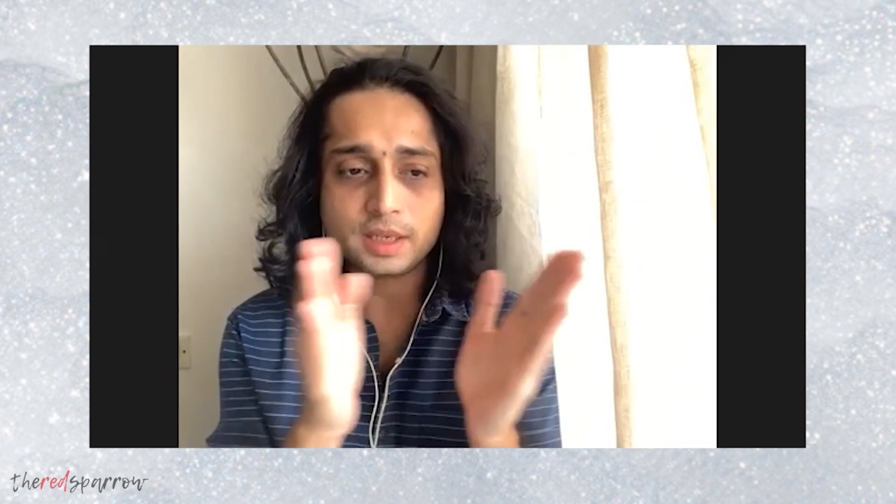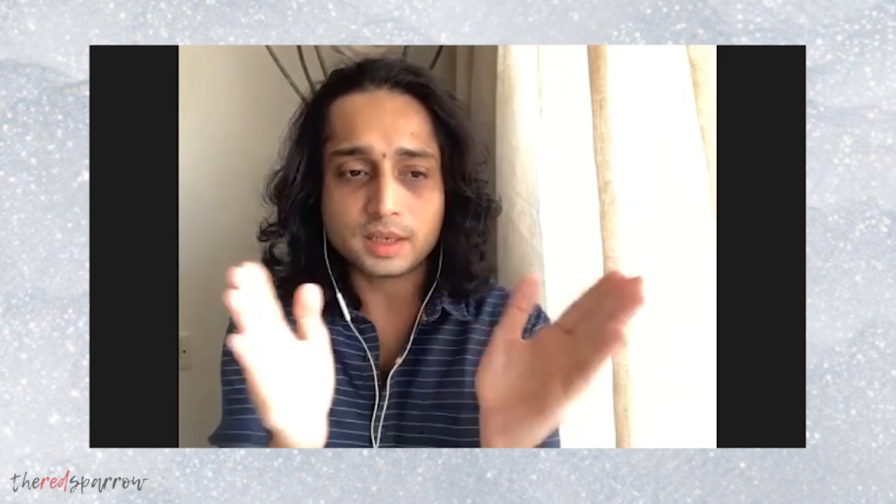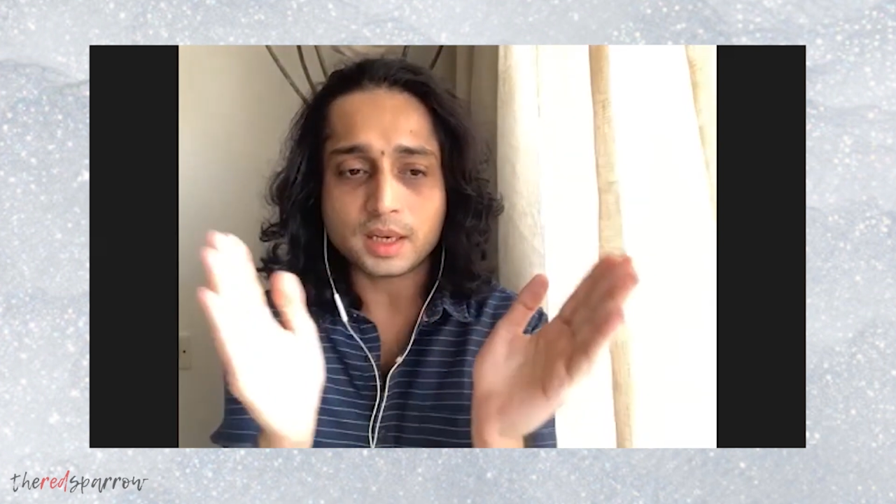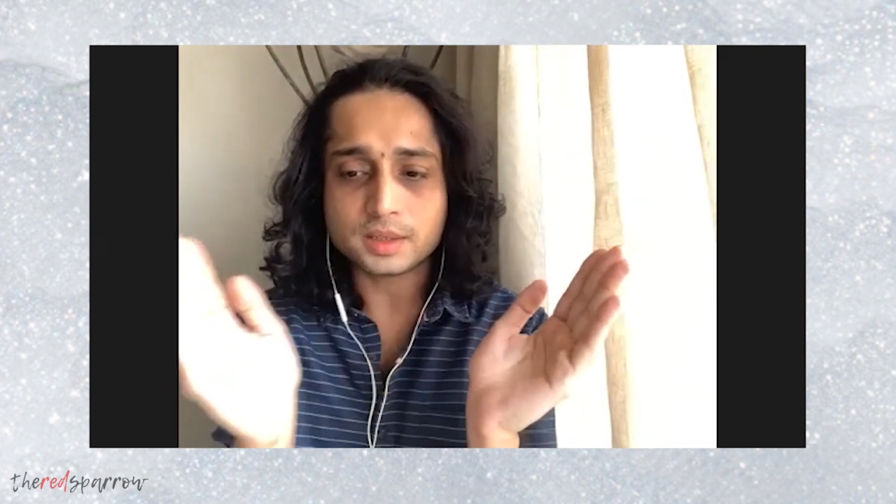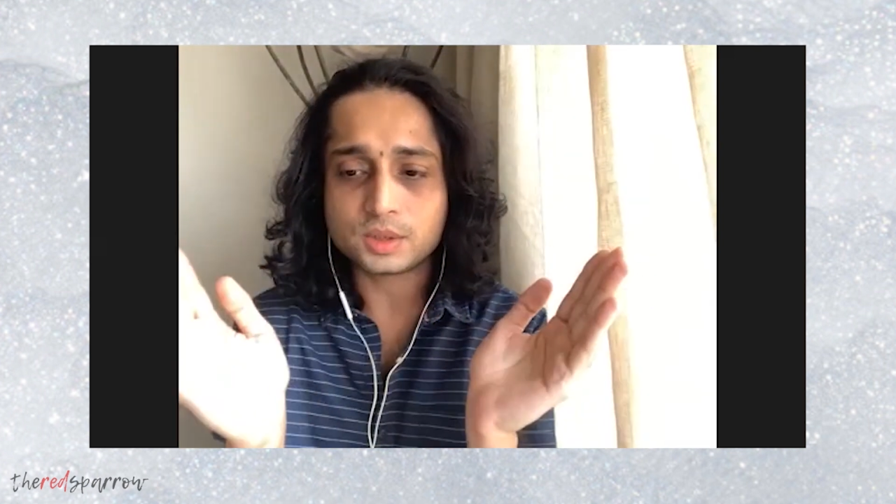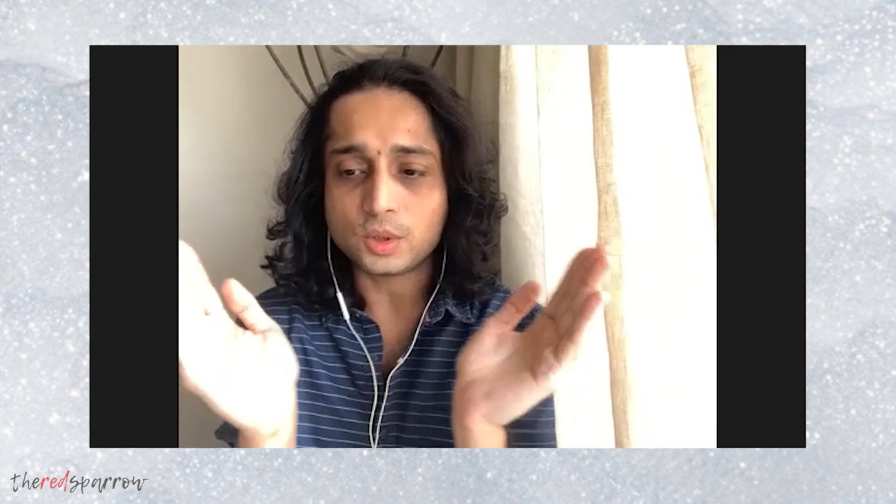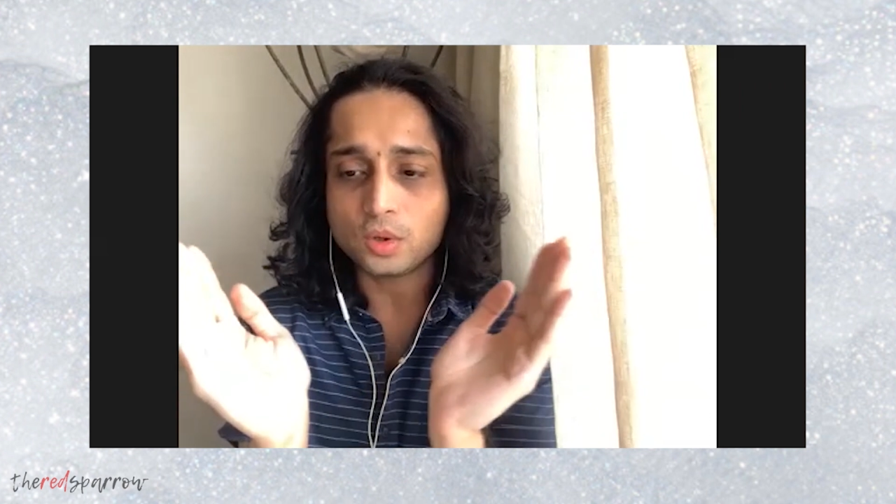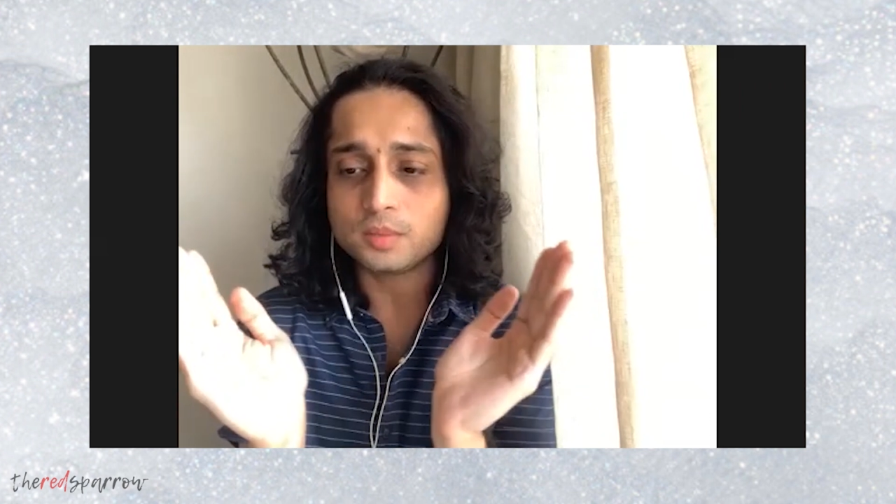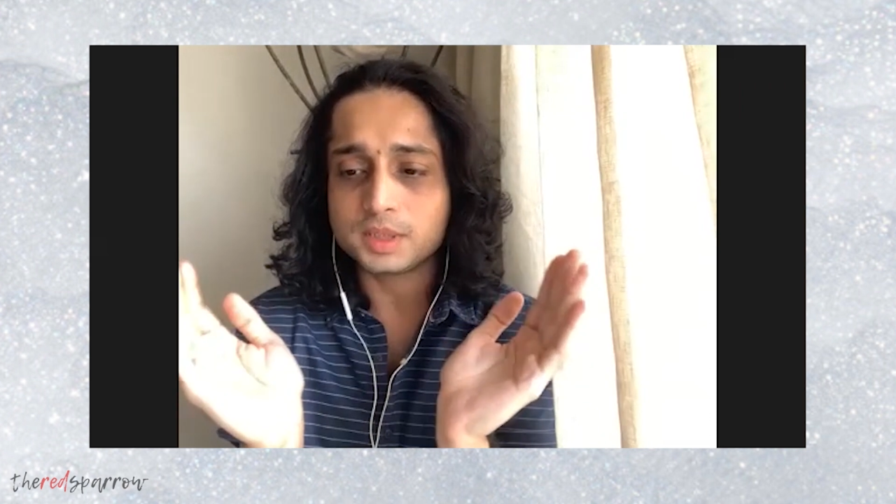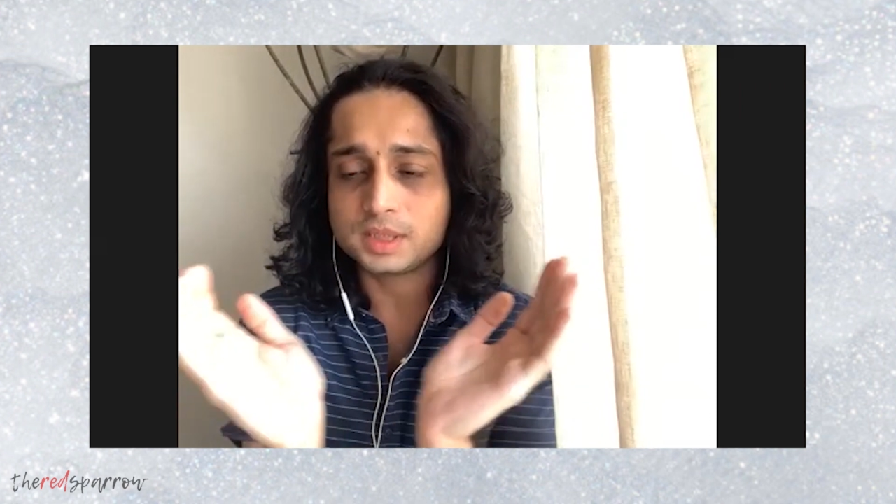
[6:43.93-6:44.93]
entire
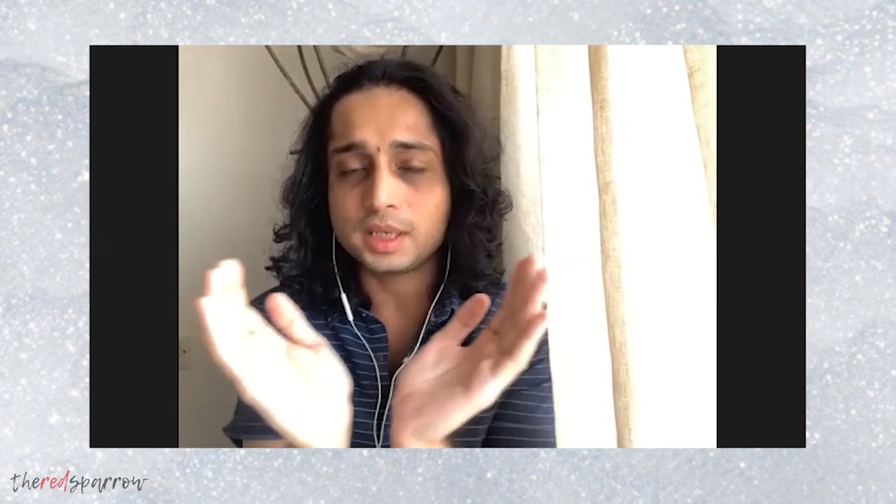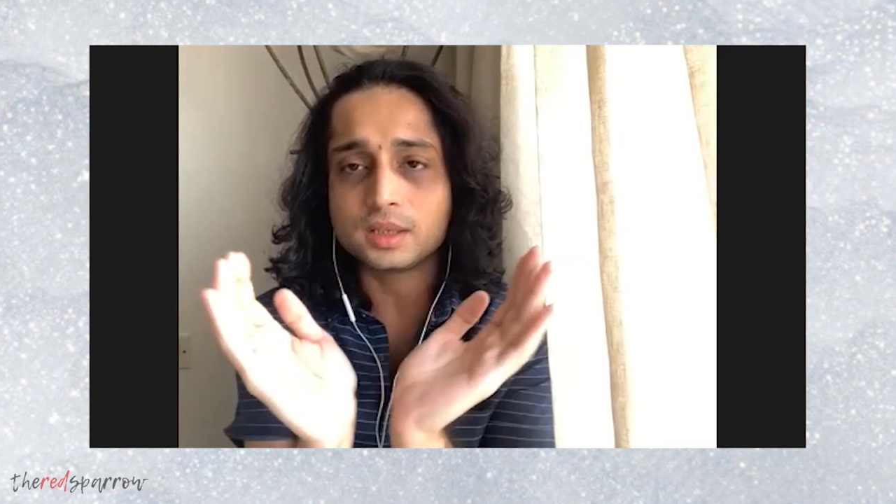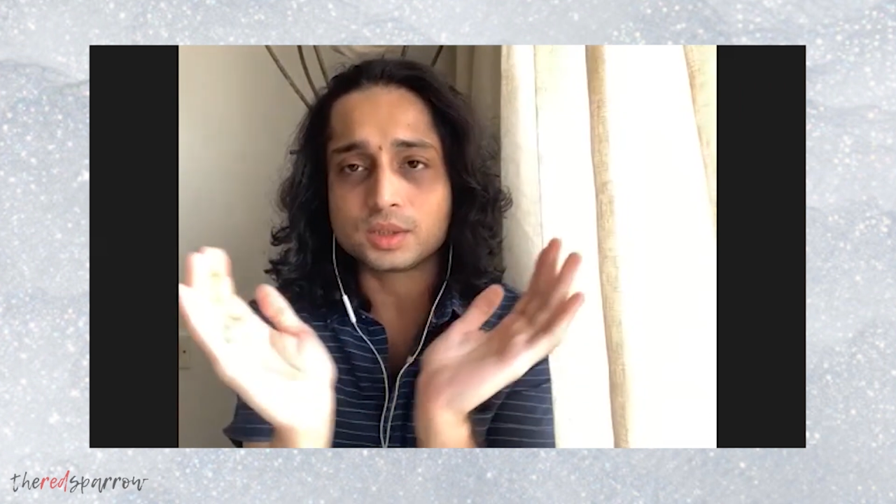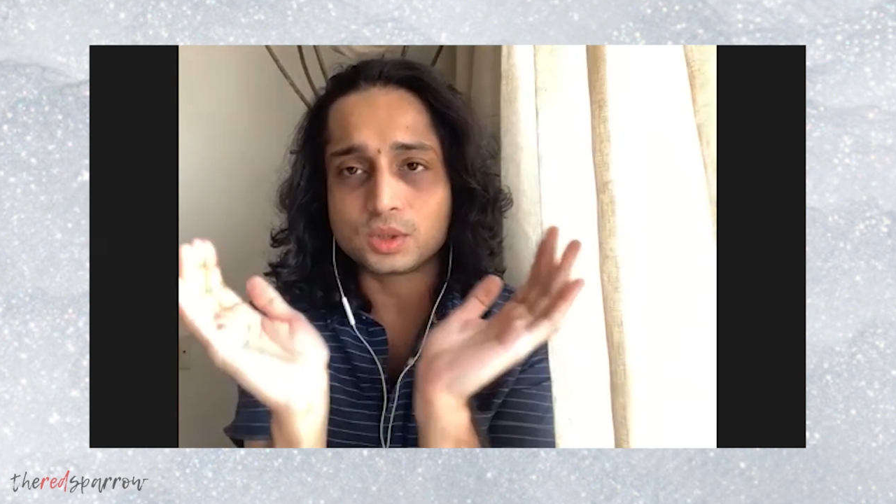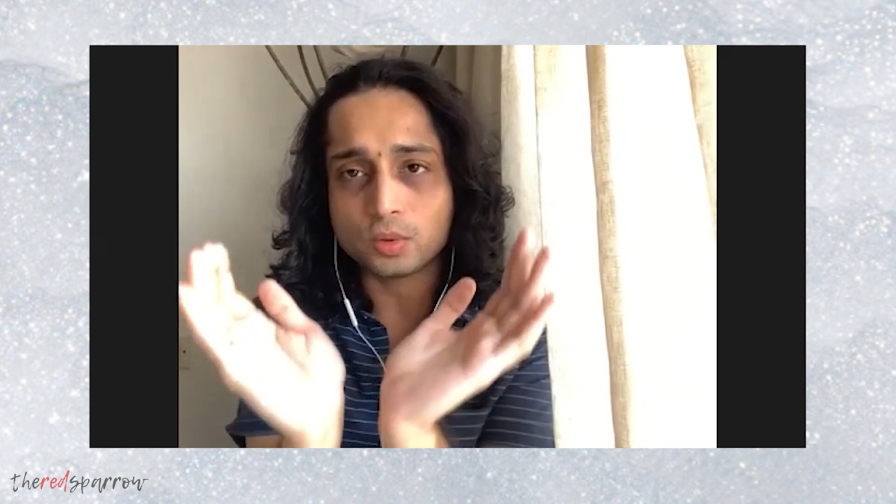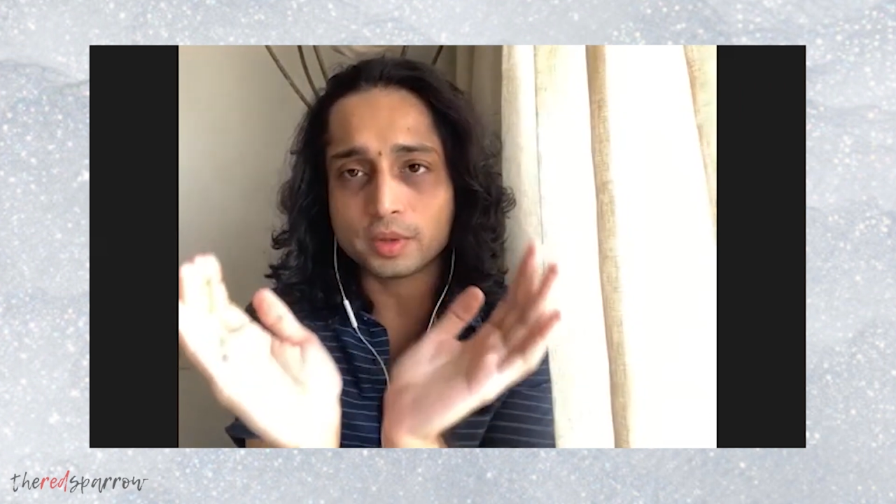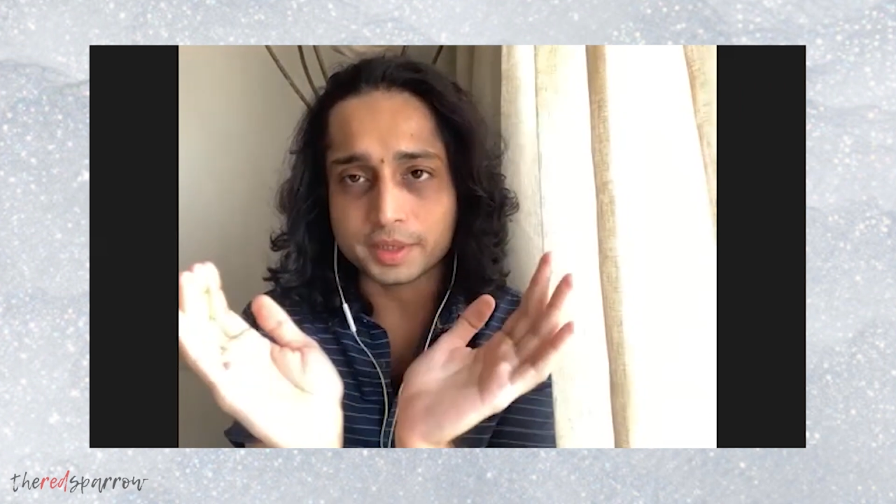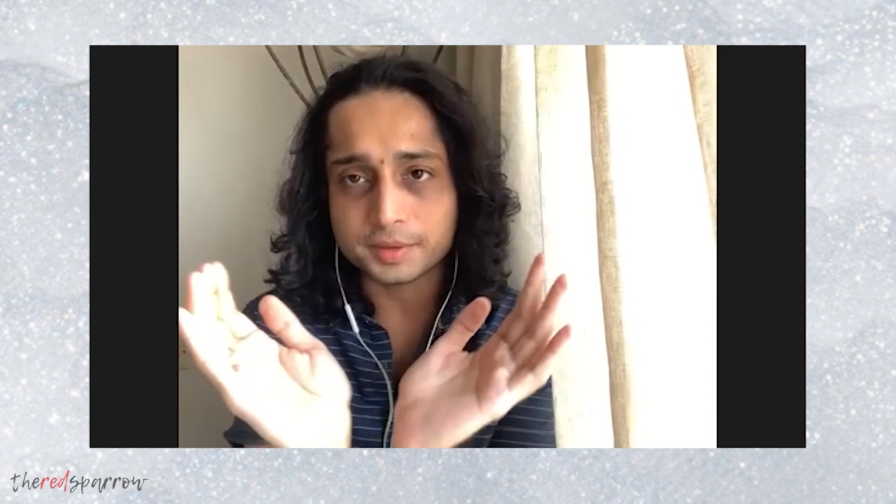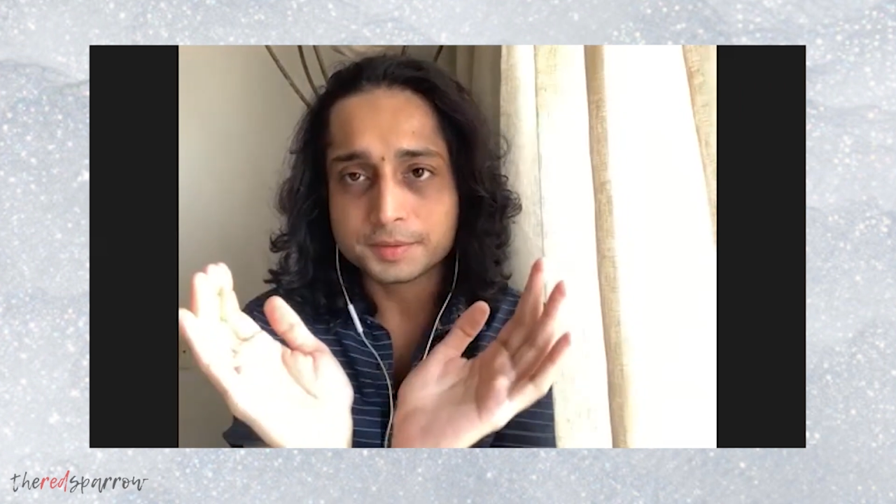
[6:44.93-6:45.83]
song must tell a story.